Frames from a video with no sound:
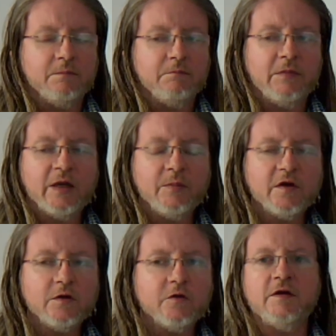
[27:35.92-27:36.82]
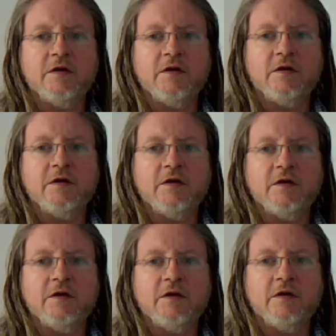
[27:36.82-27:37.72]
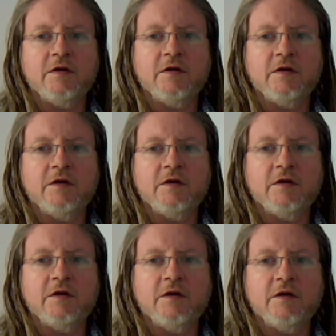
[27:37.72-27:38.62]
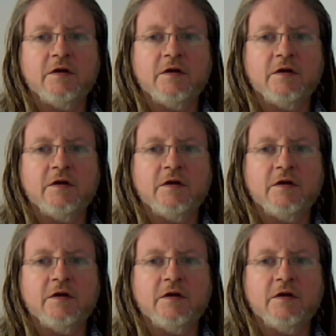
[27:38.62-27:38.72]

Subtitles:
Maybe you've actually seen